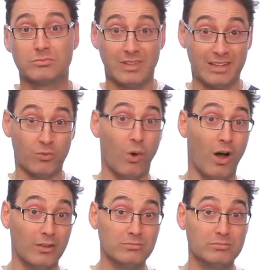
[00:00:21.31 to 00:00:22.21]
that's
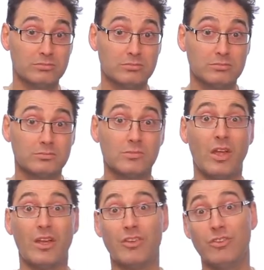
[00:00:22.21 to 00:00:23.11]
one.
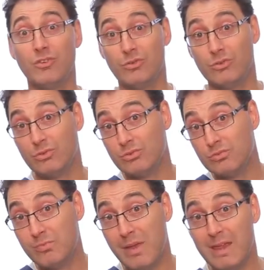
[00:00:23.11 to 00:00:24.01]

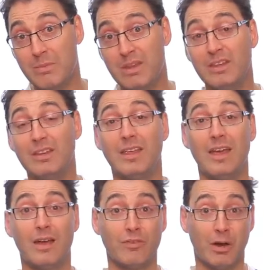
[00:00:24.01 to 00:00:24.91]
You maybe
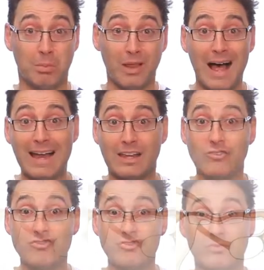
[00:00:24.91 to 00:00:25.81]
have a
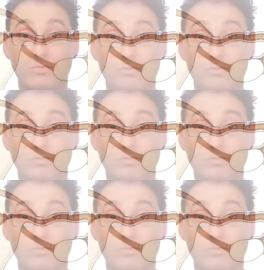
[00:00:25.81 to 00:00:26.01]
blockage